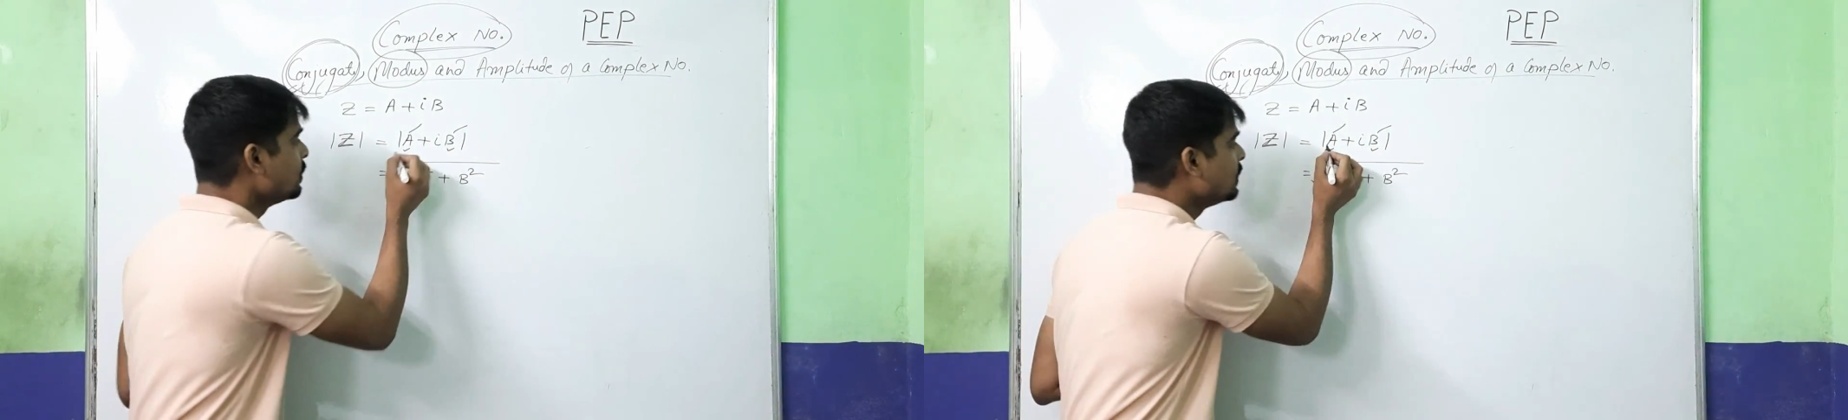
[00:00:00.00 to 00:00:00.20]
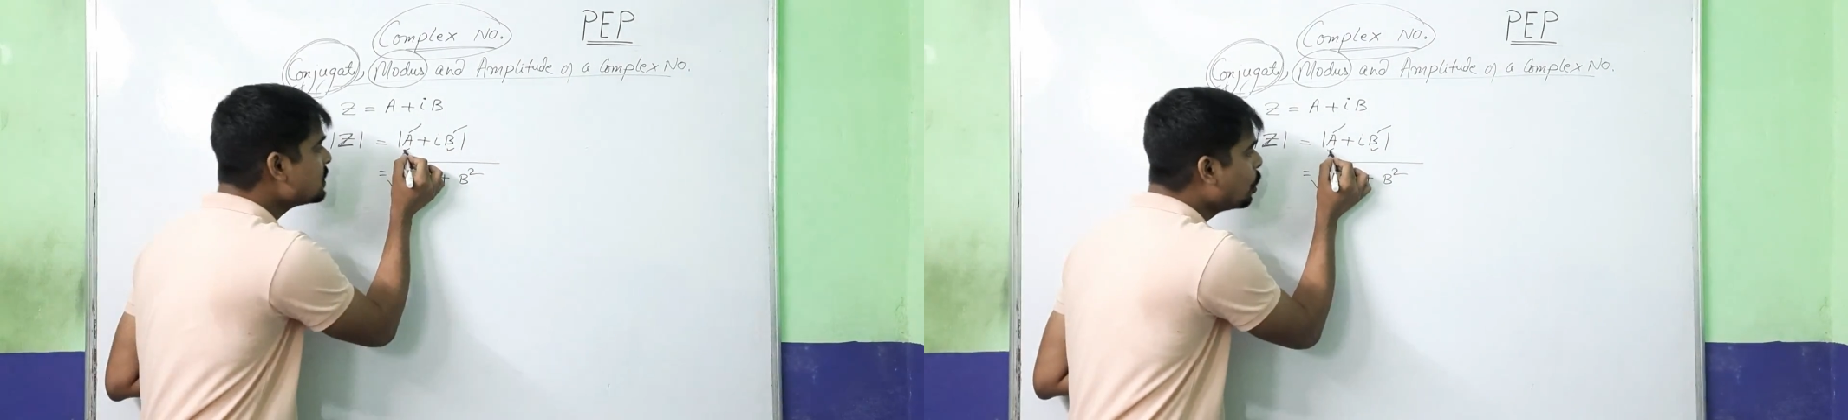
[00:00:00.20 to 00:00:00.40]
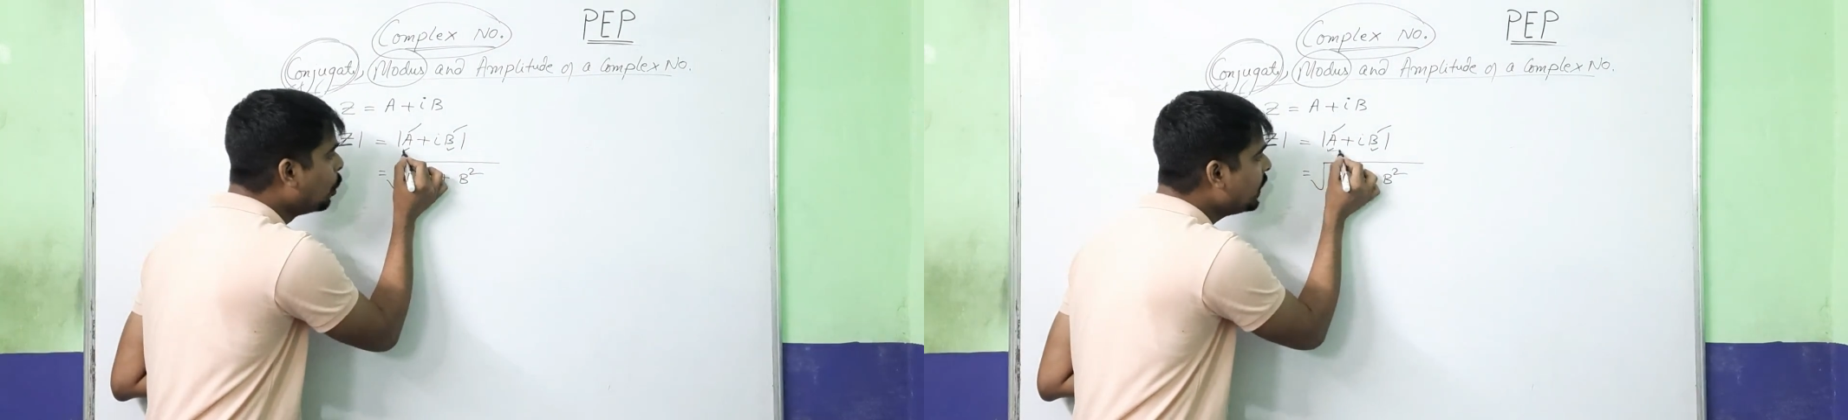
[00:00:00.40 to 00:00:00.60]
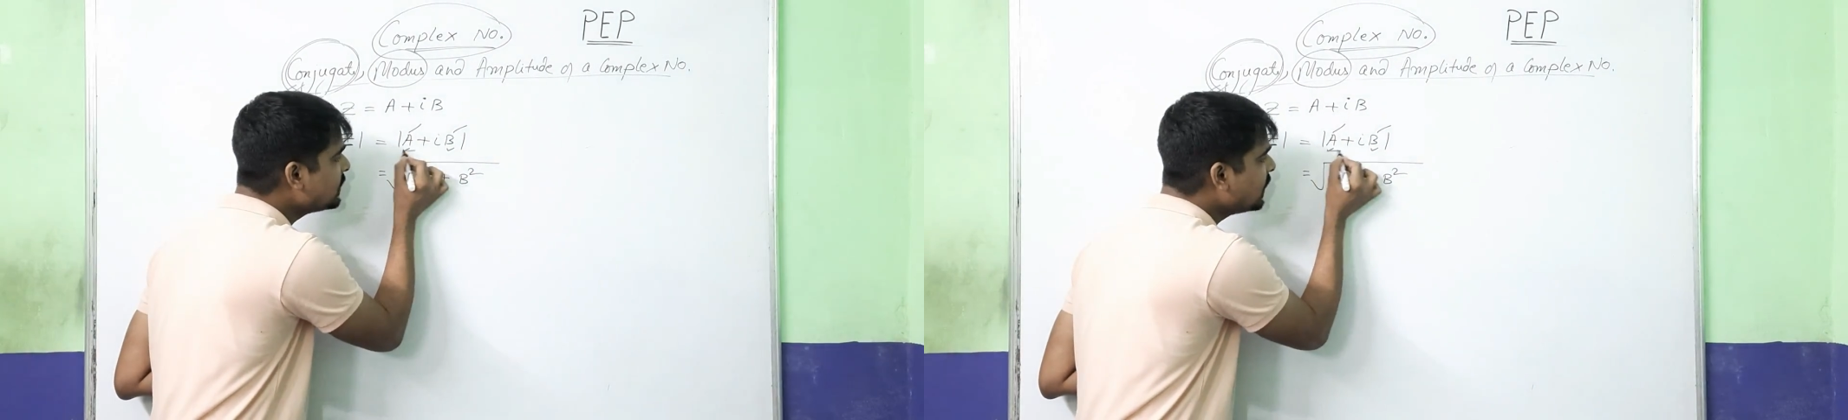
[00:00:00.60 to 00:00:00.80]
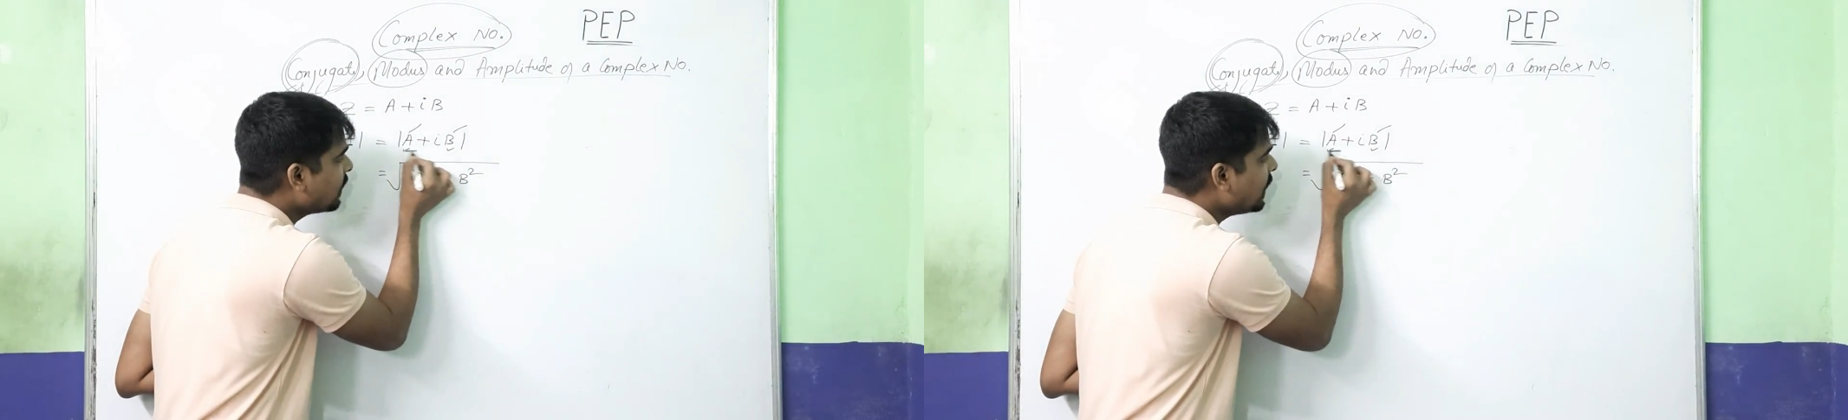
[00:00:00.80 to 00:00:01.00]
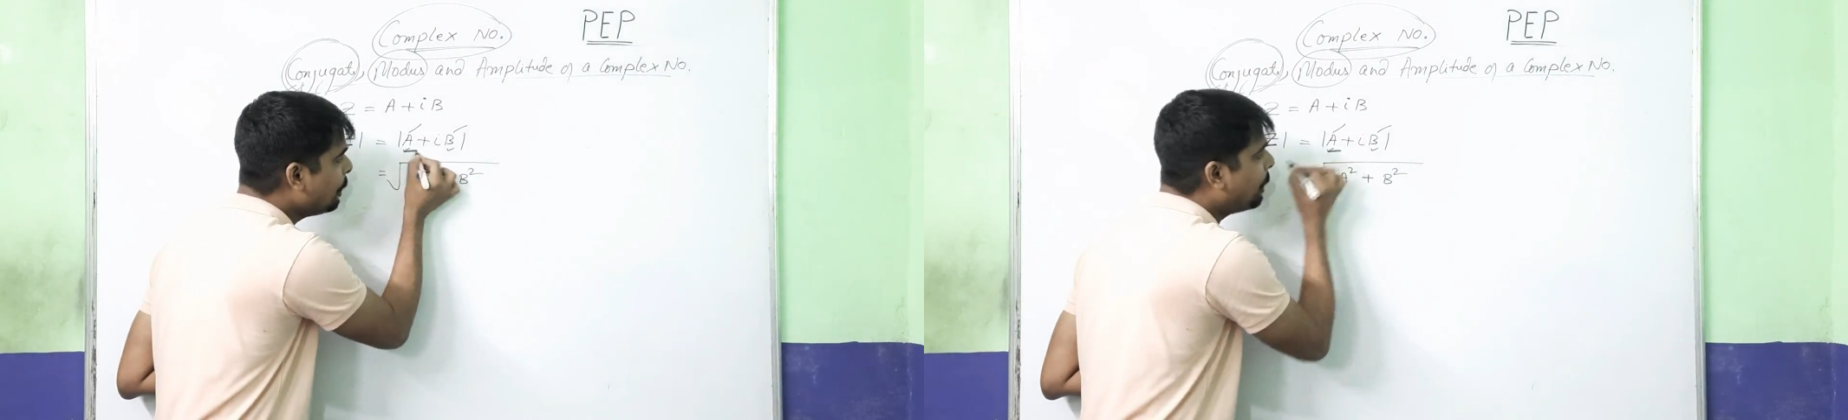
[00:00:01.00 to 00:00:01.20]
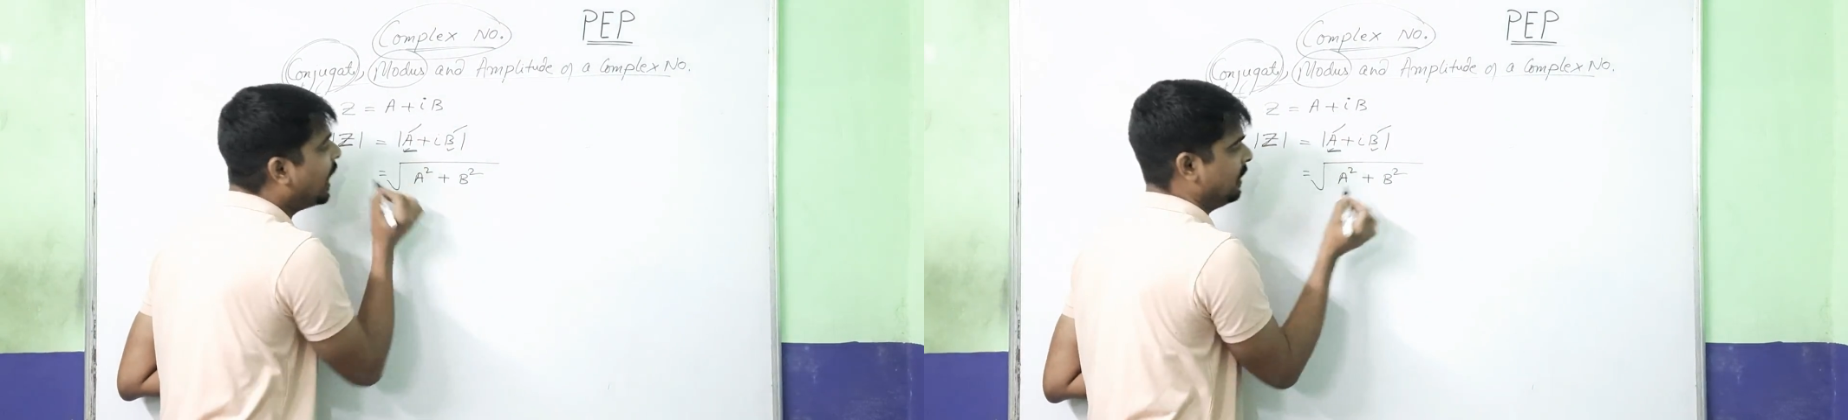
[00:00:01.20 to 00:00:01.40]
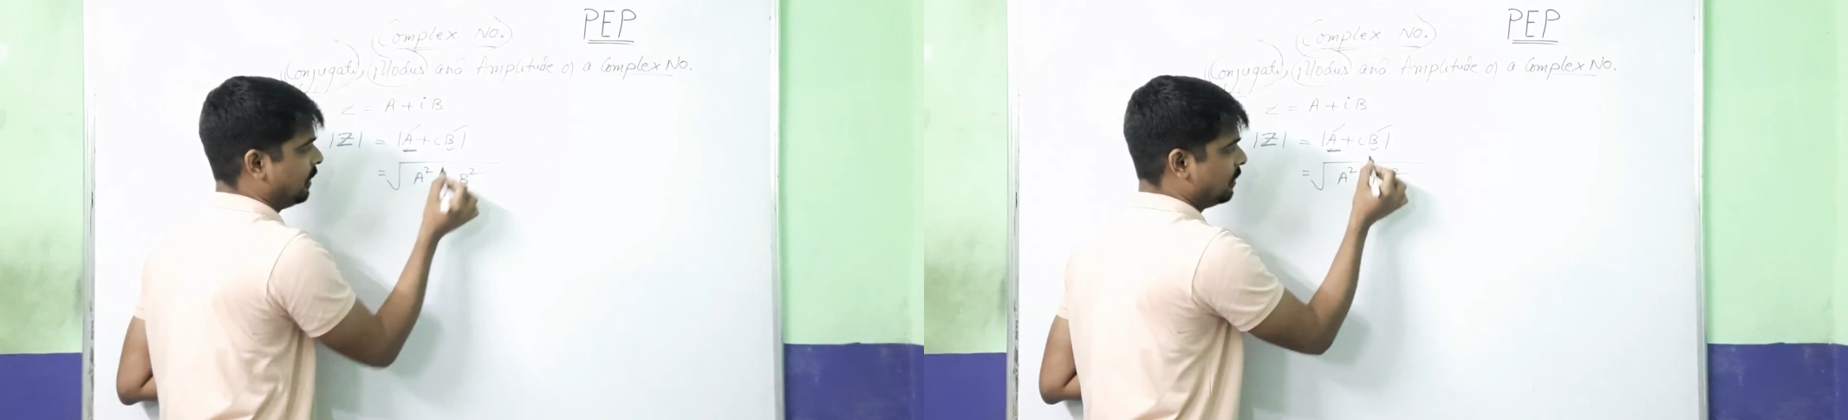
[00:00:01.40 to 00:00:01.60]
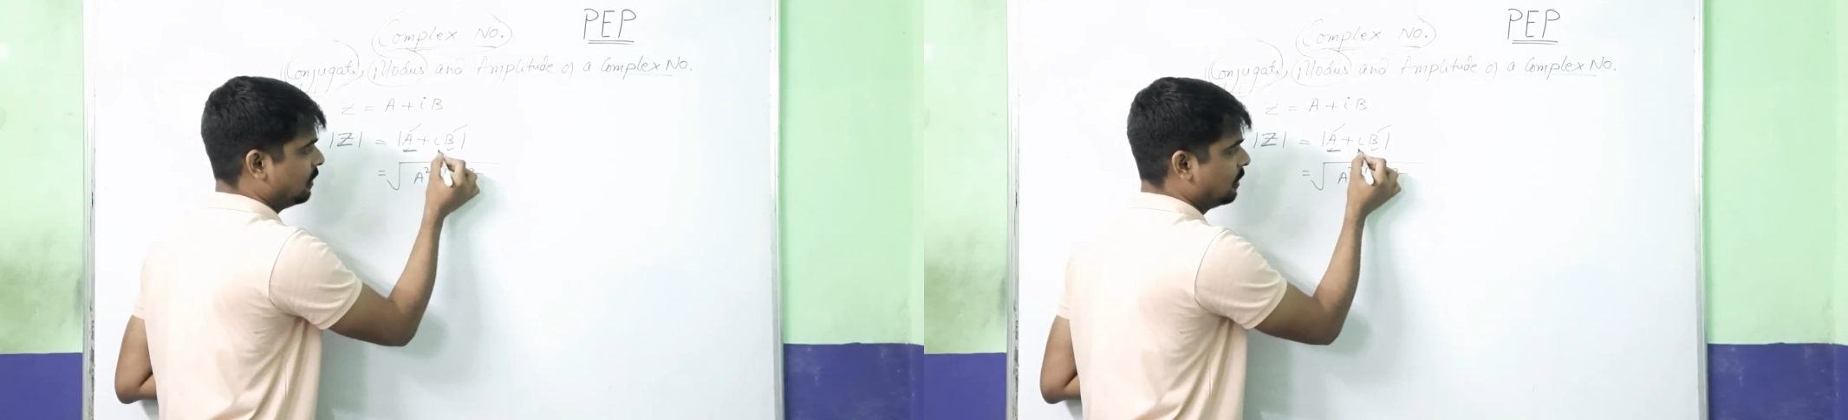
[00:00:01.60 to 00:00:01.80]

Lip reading: This whole is the real part.